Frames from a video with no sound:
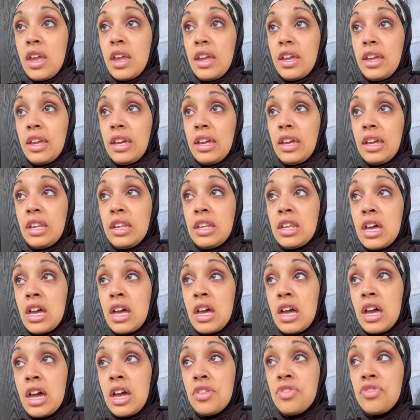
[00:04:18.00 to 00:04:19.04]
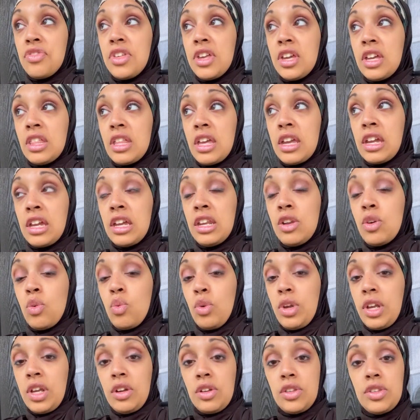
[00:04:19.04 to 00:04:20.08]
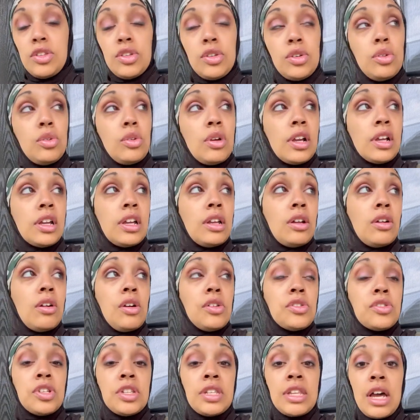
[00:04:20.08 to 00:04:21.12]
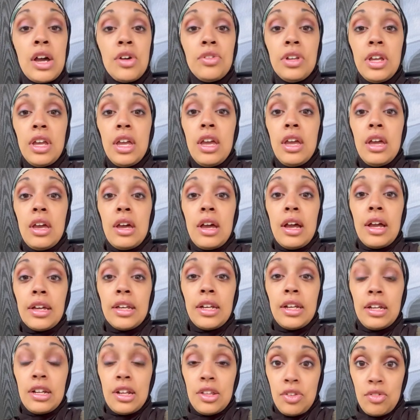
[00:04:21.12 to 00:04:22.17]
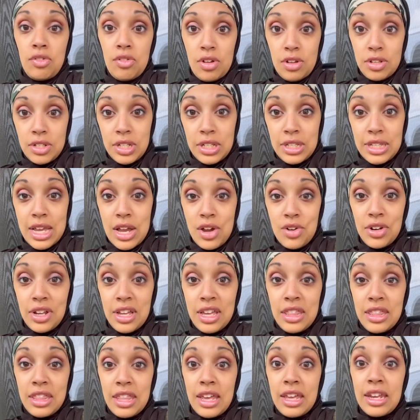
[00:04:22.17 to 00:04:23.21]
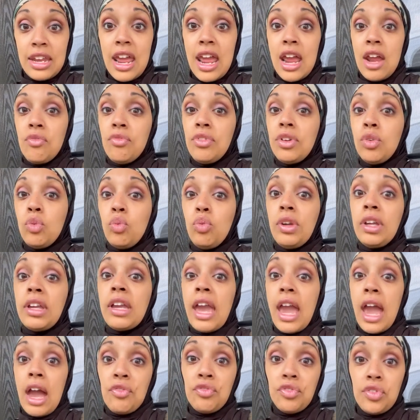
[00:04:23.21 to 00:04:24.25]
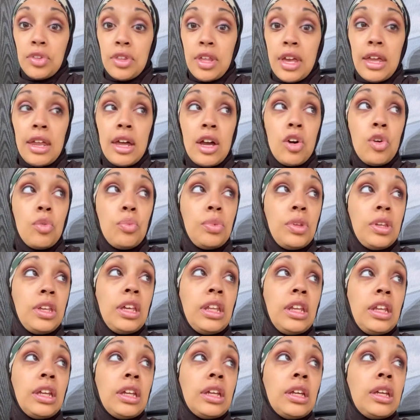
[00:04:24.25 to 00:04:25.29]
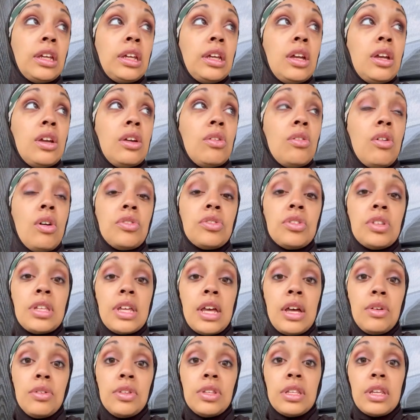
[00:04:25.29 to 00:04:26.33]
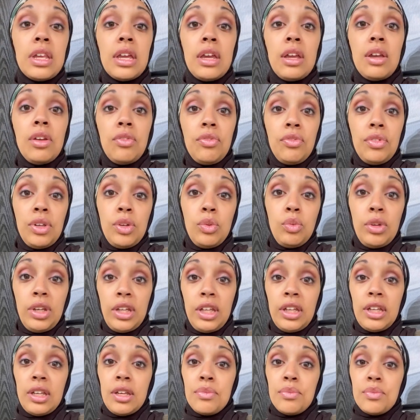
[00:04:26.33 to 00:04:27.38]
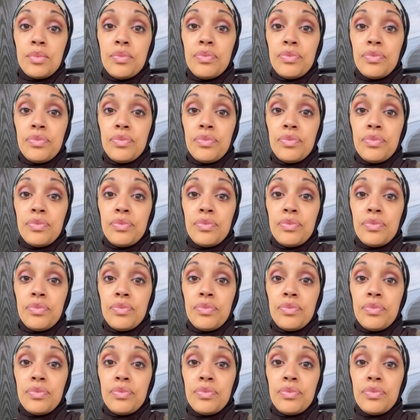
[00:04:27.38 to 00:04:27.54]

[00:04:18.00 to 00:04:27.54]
And I think like in a week or two I get an ultrasound. I get another ultrasound, and then every week after that I'll be getting ultrasounds every week.